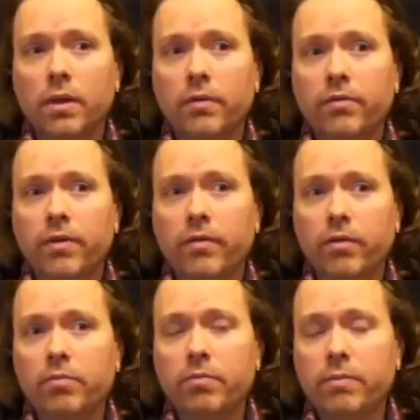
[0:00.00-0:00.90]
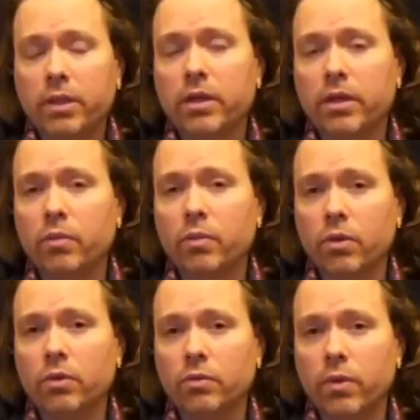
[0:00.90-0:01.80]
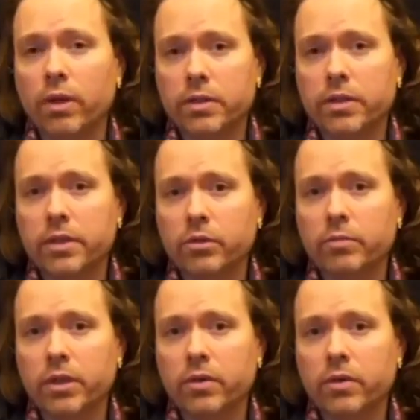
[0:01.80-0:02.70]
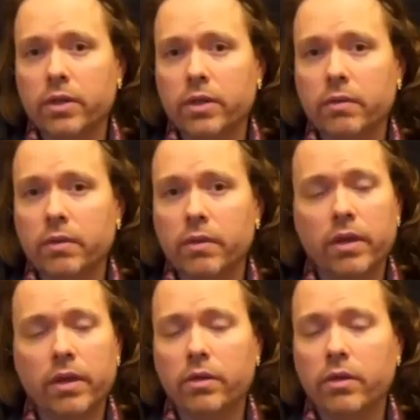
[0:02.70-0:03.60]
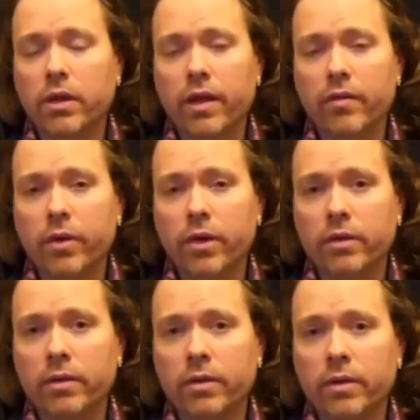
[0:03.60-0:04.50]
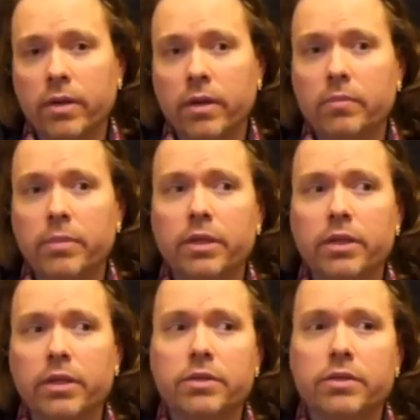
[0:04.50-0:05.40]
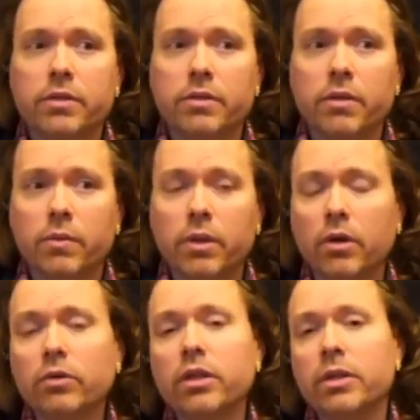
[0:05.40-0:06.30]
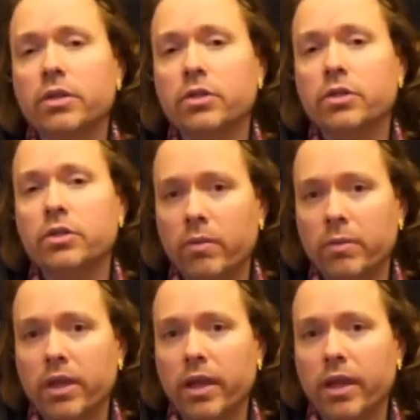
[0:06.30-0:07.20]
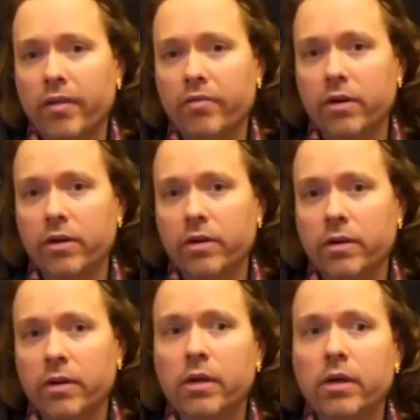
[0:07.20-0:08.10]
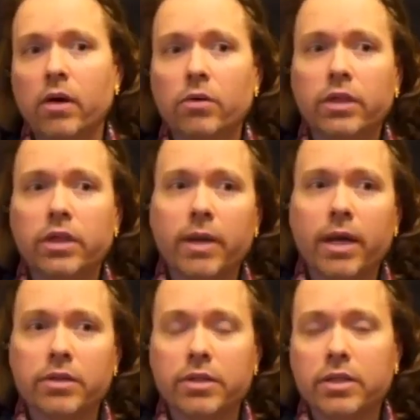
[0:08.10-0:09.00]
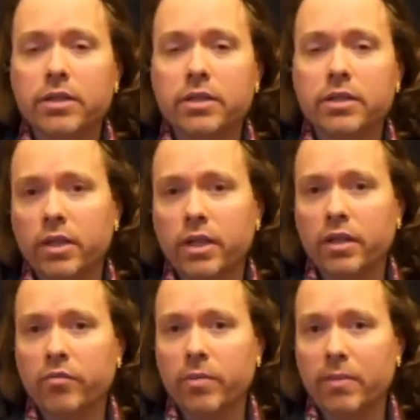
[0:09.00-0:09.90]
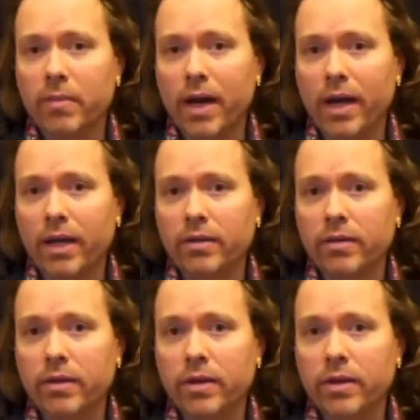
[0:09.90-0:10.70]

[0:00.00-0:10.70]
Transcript: If every millionaire in the world wanted a single Bitcoin, they couldn't have one because there will only be 21 million ever. Only about 16 million have been mined.